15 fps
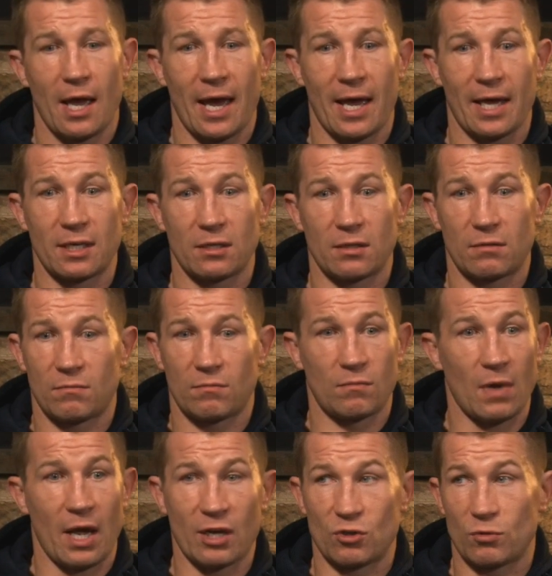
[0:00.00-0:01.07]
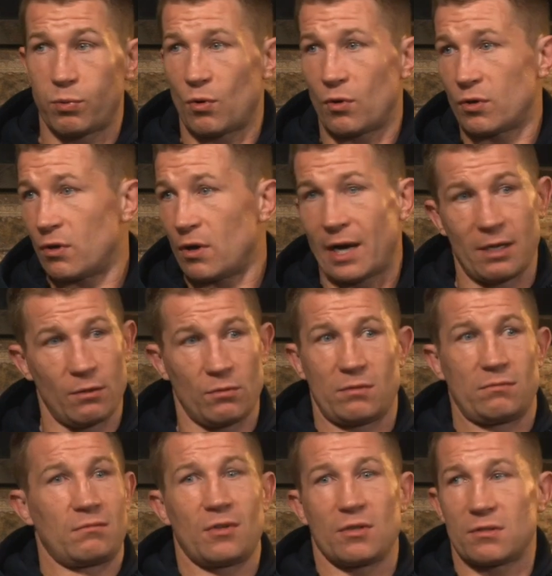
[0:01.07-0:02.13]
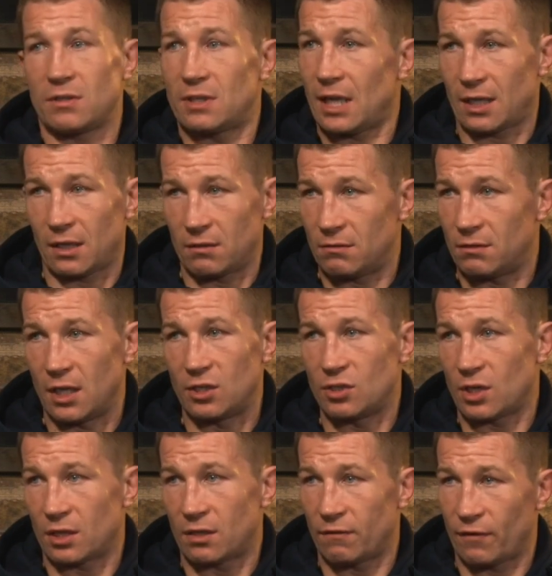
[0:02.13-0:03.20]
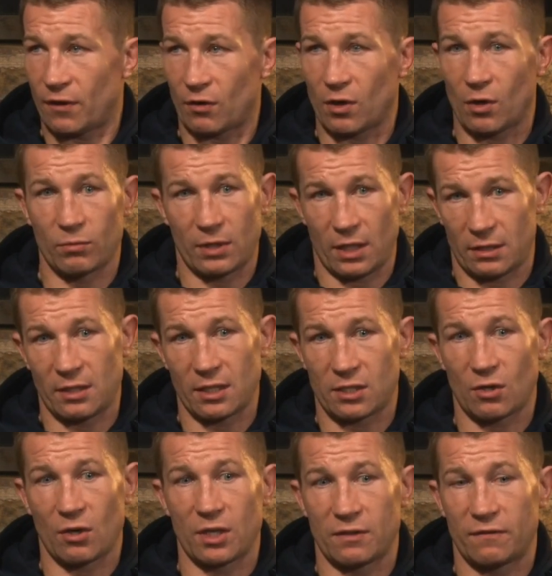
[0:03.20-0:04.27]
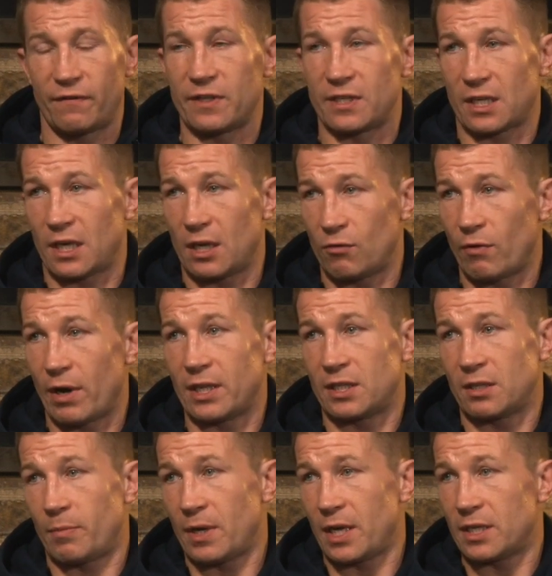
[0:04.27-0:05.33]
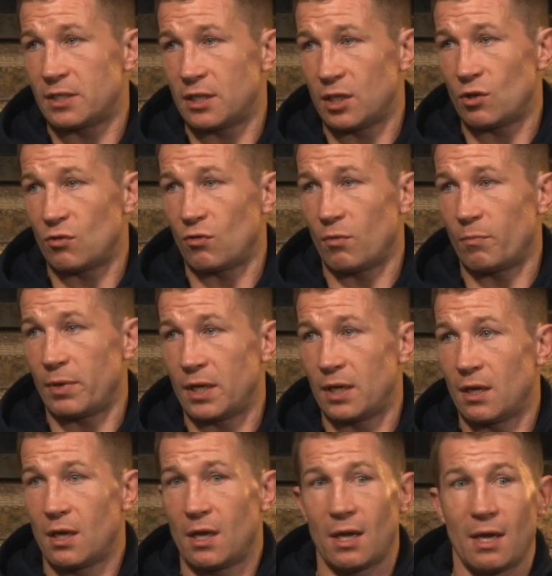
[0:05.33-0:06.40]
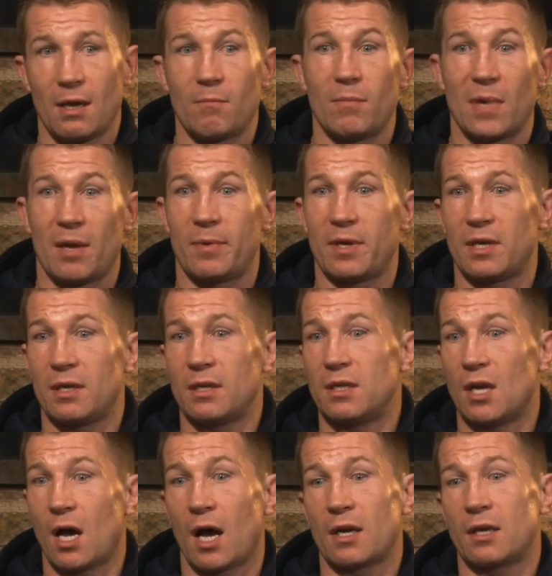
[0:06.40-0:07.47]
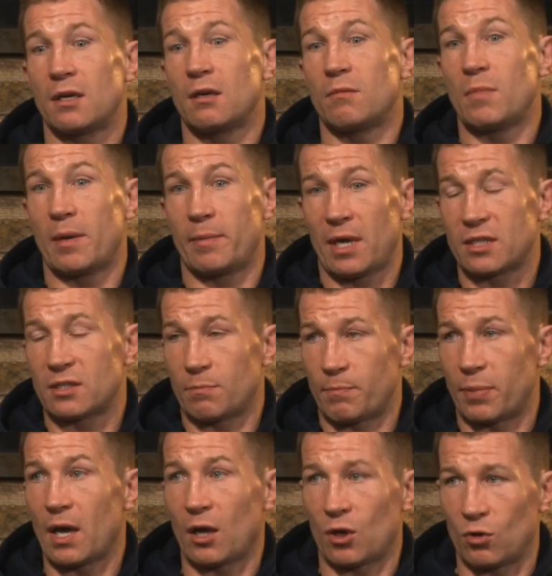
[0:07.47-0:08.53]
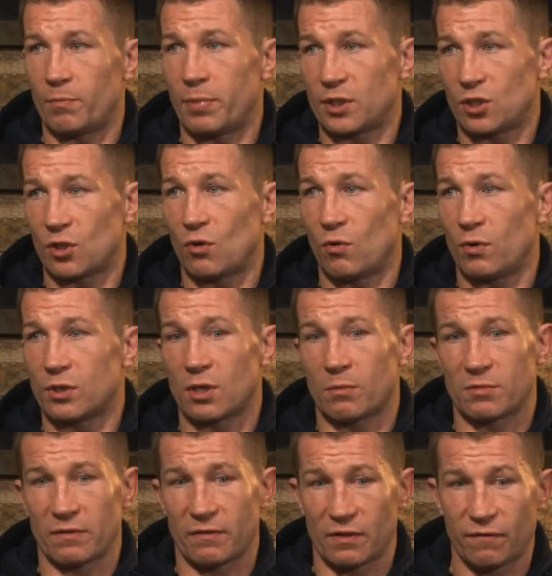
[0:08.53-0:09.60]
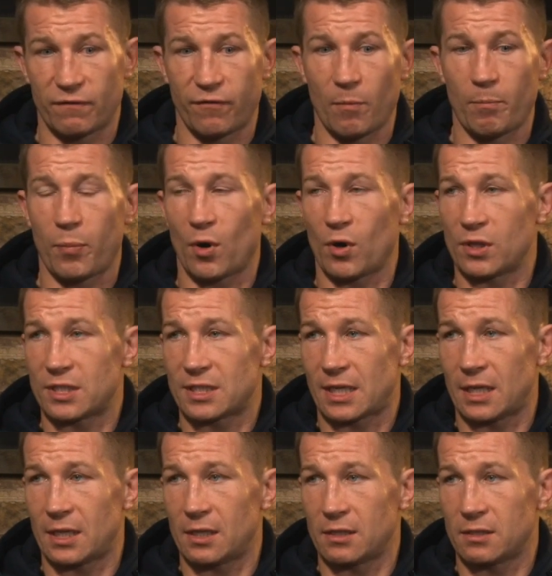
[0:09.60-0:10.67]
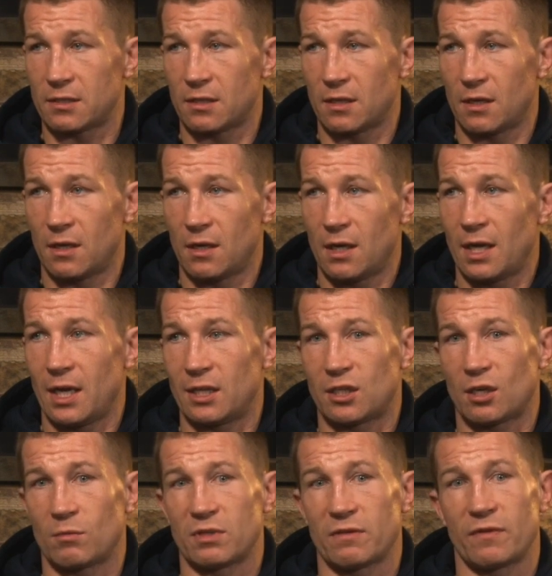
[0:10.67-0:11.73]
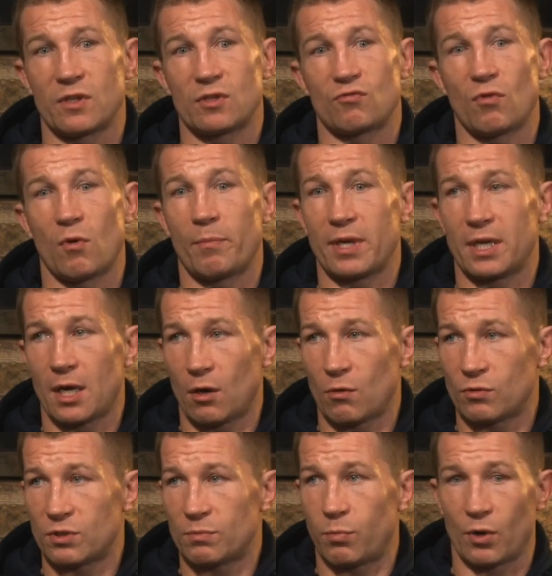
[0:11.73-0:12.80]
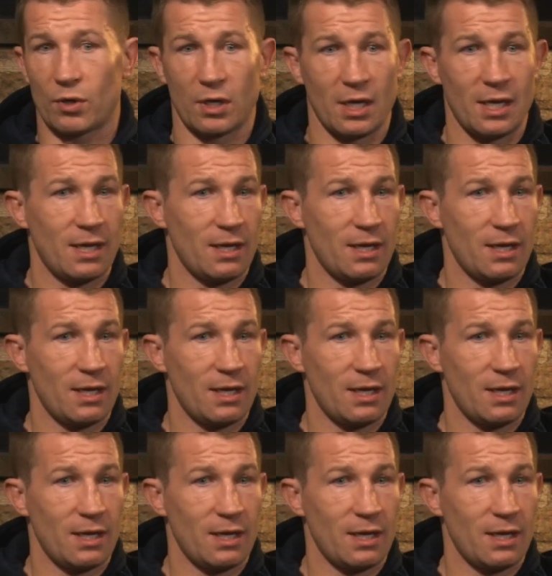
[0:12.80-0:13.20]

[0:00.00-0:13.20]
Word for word: and Andrew Porter. Anyone doesn't take a ninja to figure out that this guy is physically ready to play senior rugby. Maybe not. Maybe has a bit, a good bit to go in terms of his football skills, in terms of his rugby nous. But